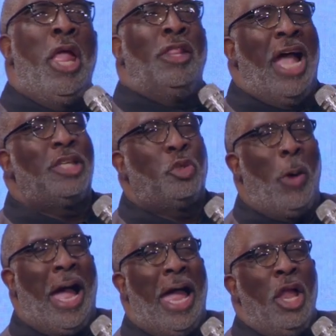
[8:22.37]
That's
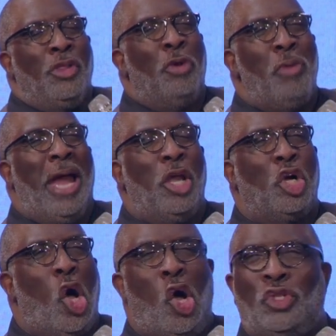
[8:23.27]
why the writer
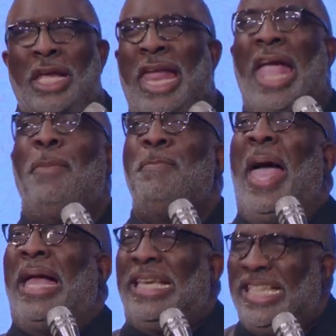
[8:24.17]
calls it a
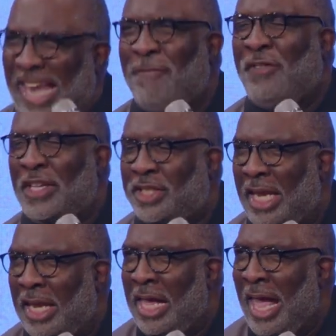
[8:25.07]

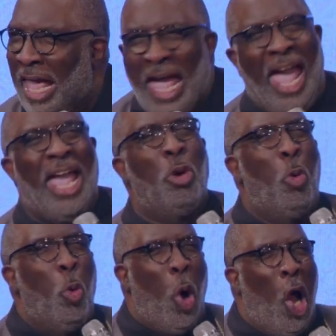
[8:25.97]
magnificent, a
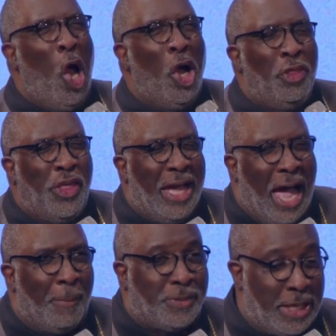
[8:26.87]
worthy
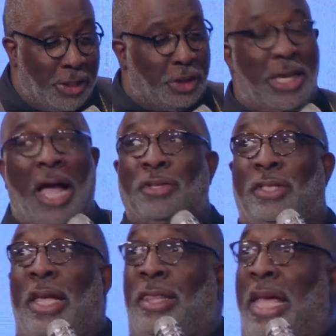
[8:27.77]
obsession. I'll
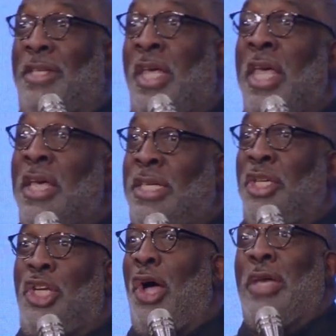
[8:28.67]
say this,
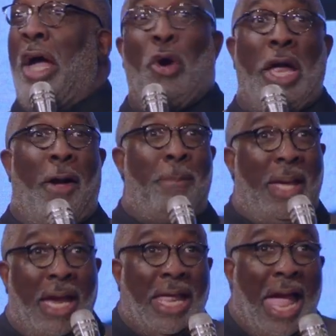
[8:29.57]
since y'all not gonna help
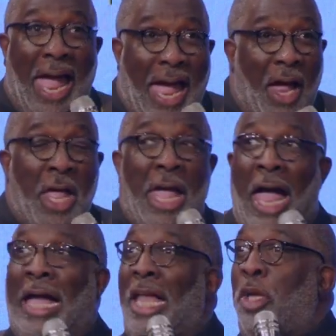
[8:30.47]
me anyhow,
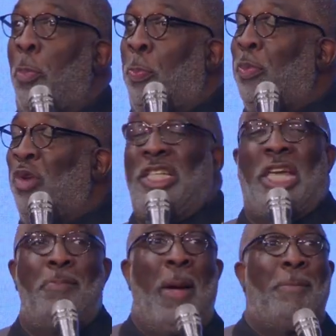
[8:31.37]
I got to reach
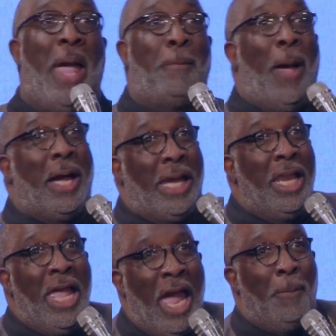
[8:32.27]
in my back pocket
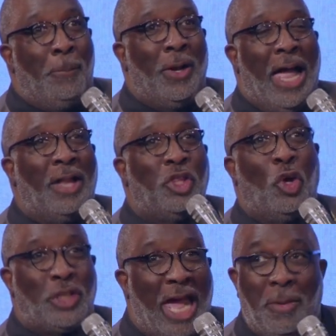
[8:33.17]
and pull out
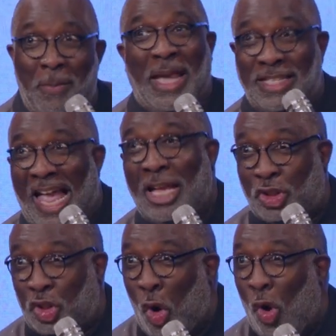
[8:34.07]
those amens I
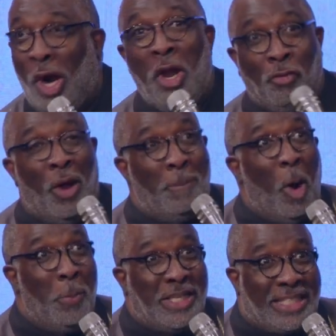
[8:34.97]
store for
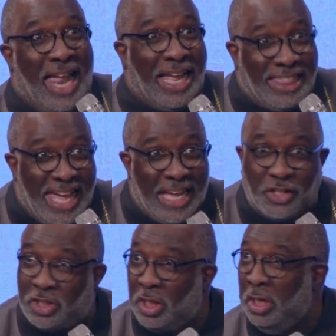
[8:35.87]
moments like this.